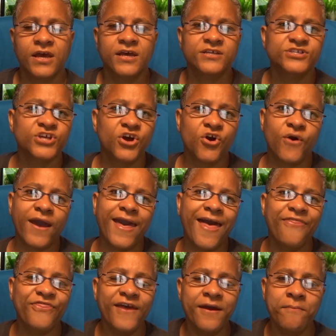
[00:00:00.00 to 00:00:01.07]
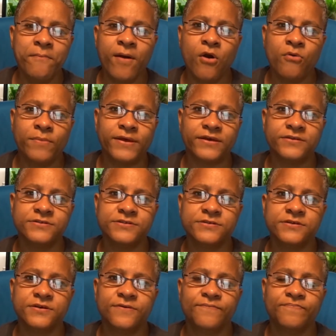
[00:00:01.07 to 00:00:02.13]
So at that moment
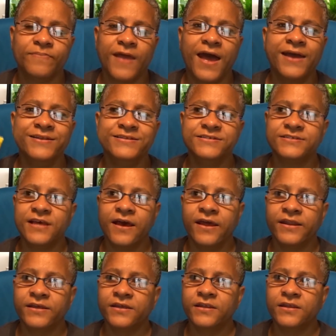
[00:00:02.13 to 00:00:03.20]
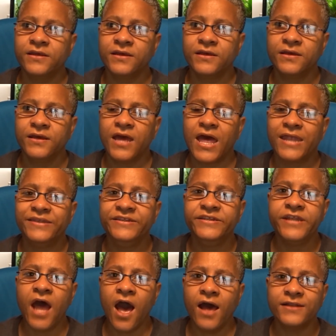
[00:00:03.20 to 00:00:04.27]
I decided
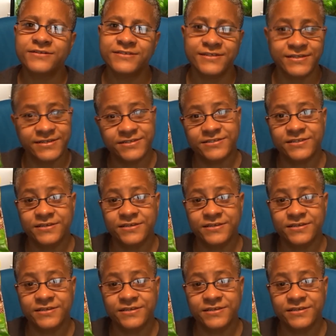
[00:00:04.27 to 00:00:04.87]
not to list